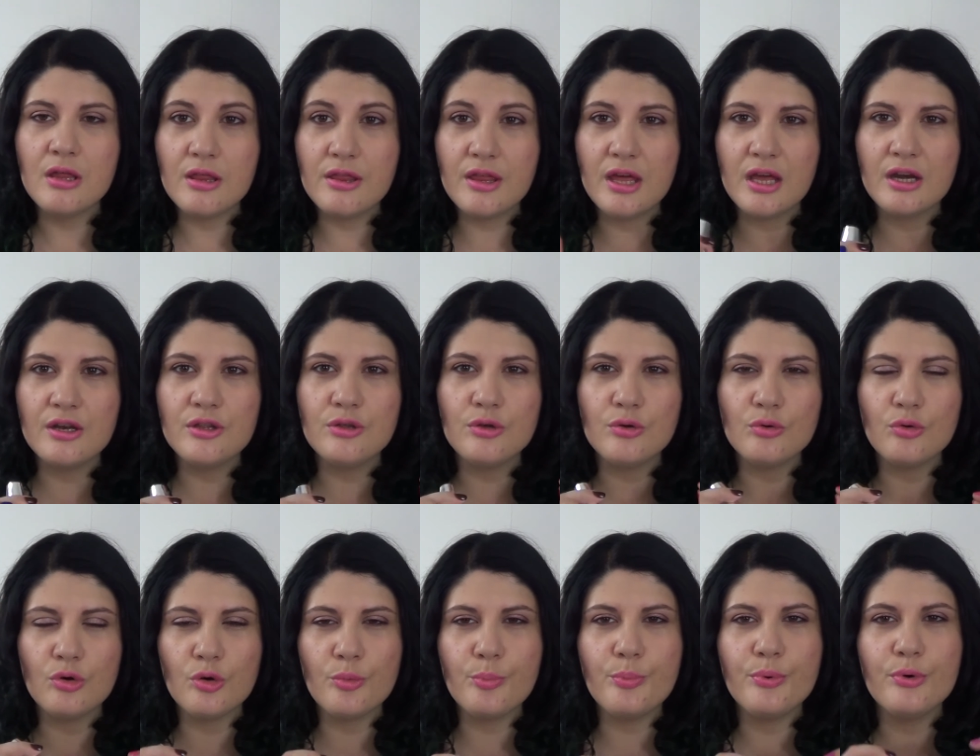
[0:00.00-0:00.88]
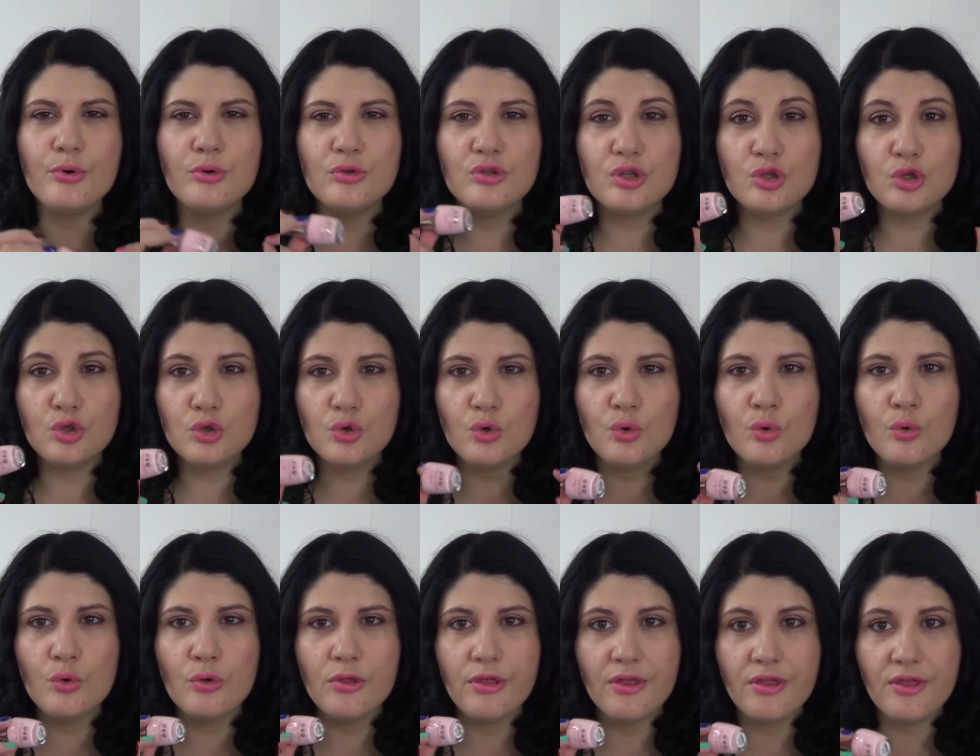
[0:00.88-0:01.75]
then you will put
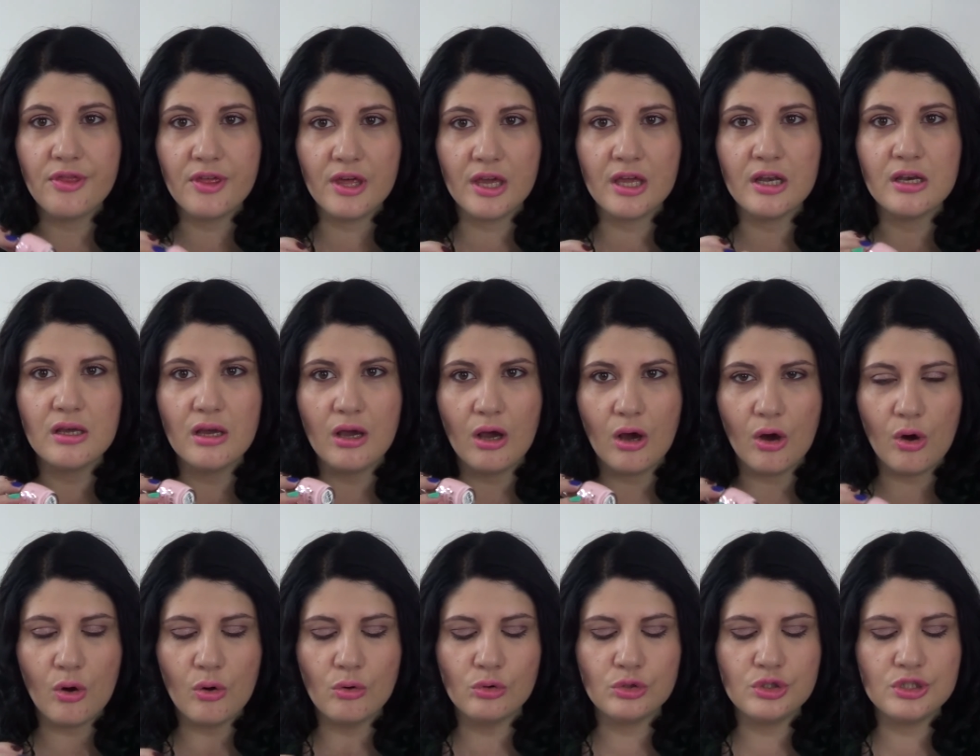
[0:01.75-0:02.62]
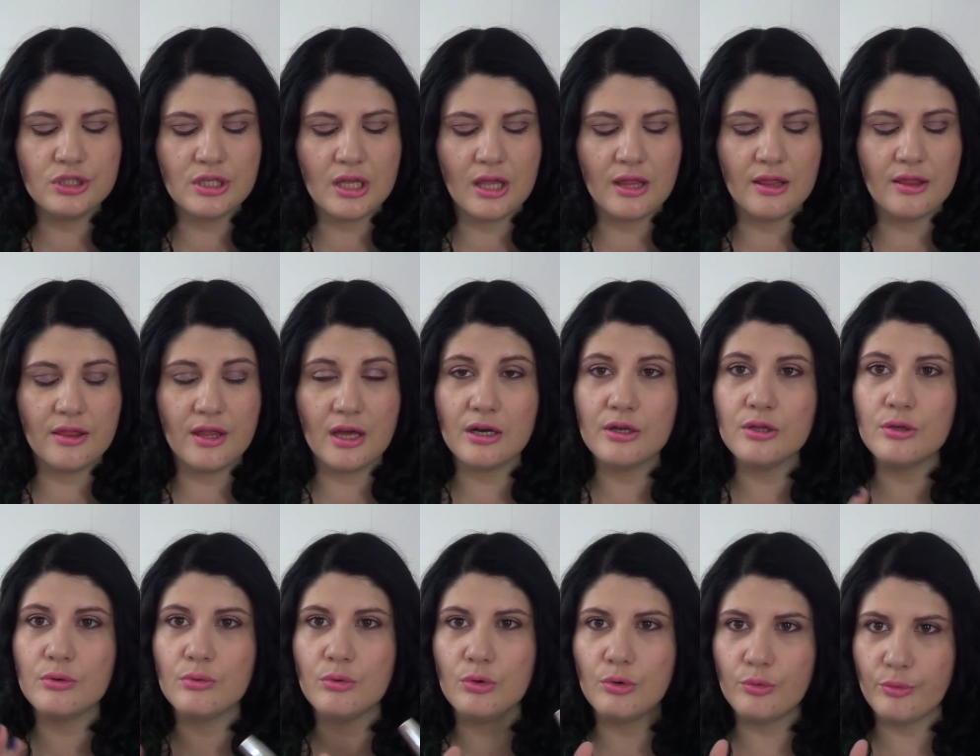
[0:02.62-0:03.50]
2 thin coats and then
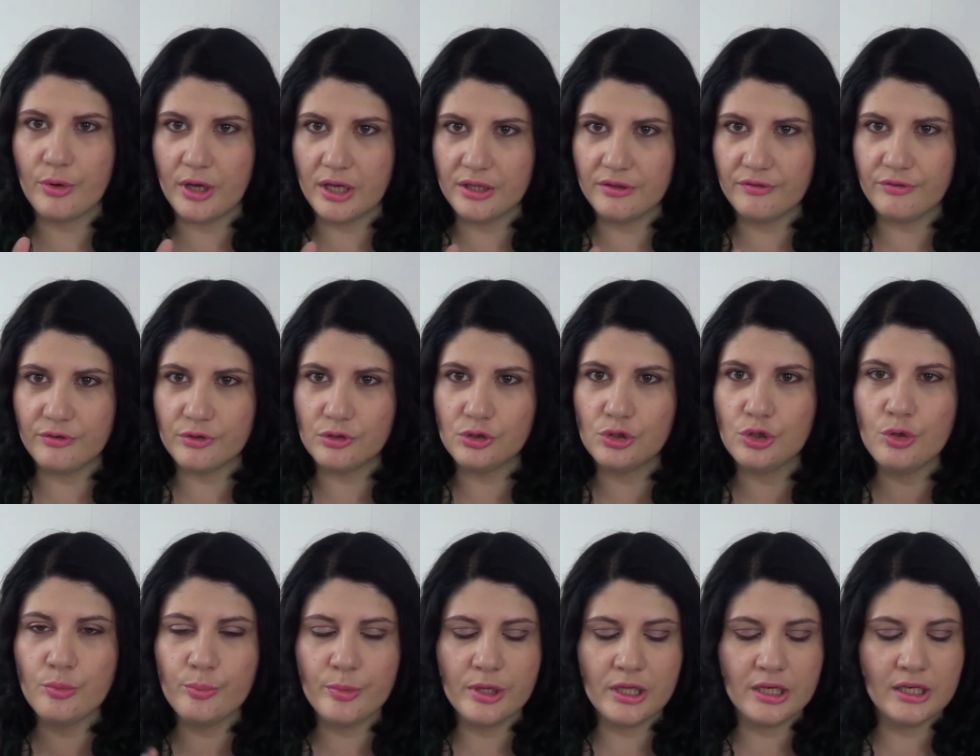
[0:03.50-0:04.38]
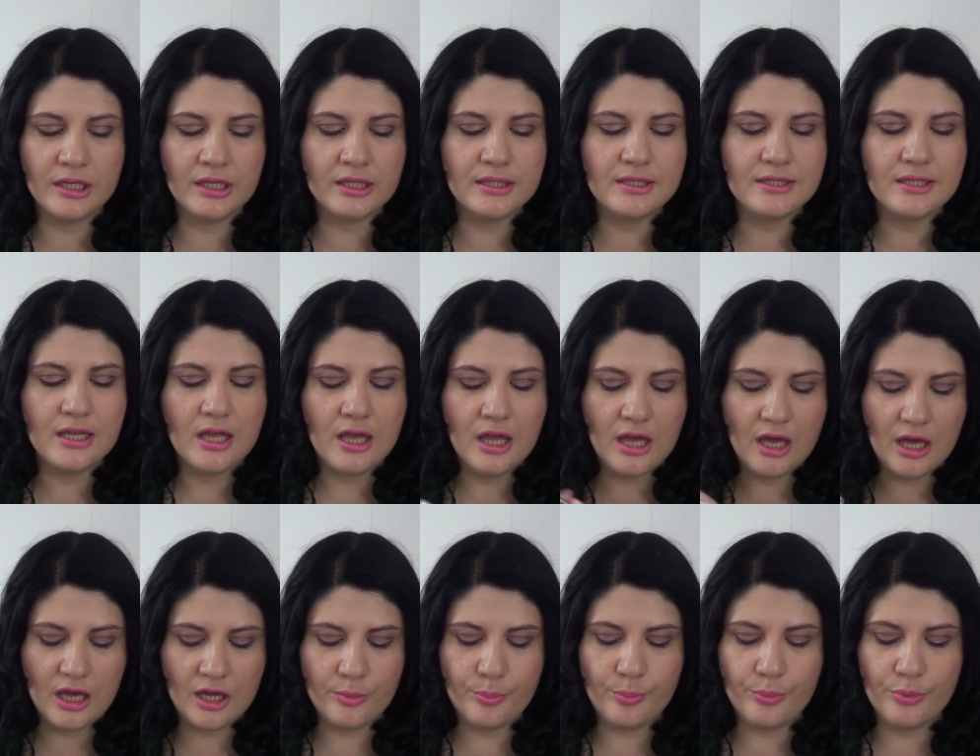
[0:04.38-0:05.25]
you will wait for 2 minutes
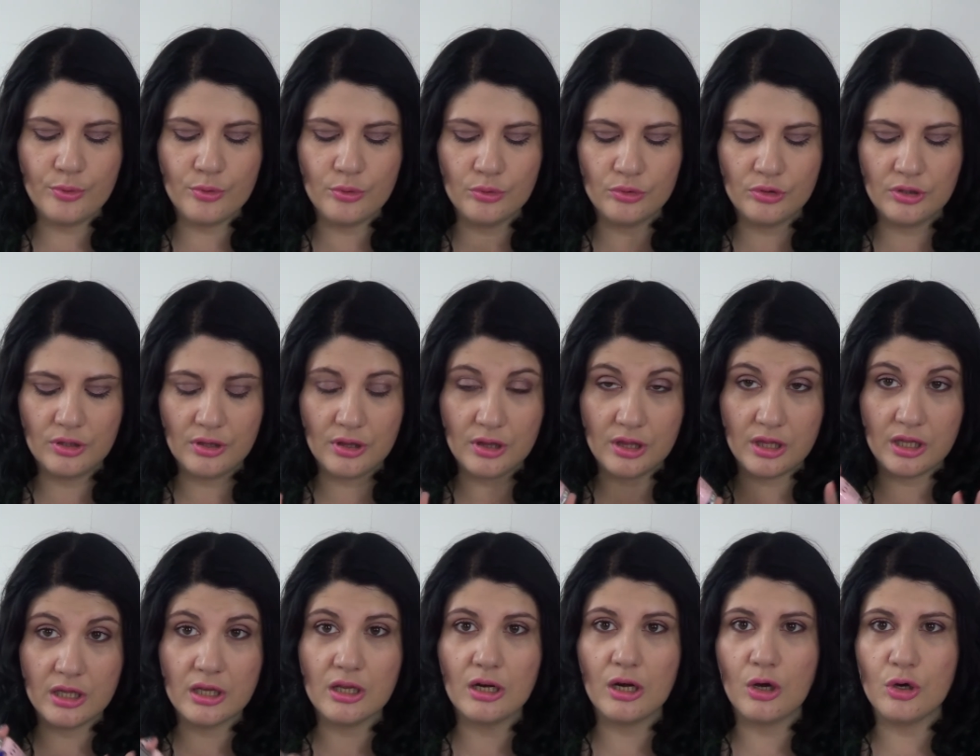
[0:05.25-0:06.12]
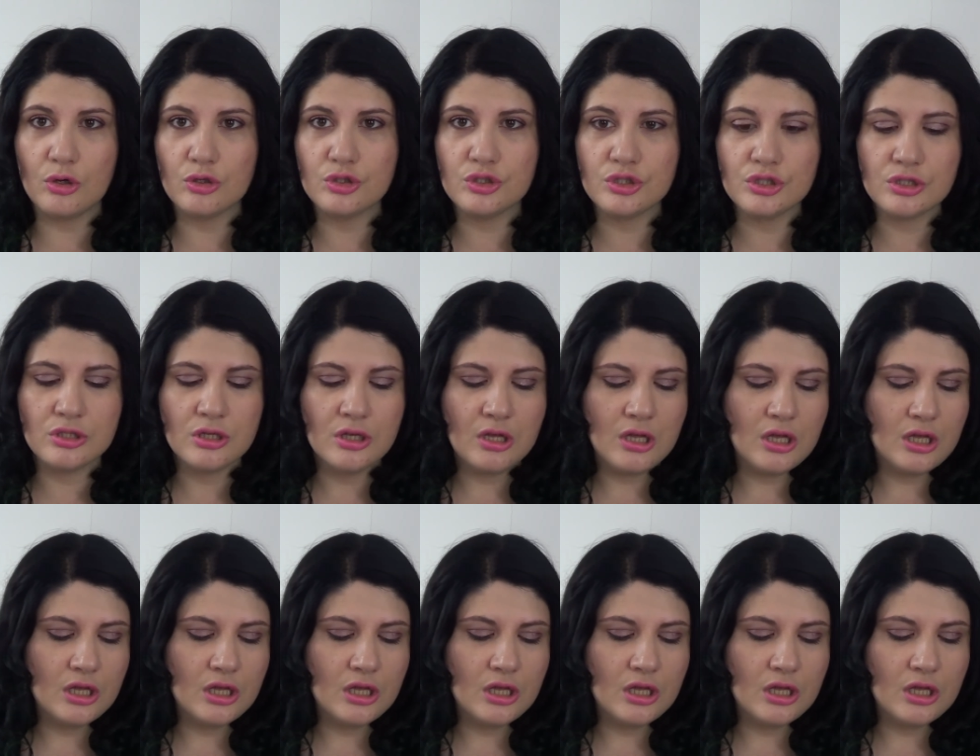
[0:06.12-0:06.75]
and put the gloss.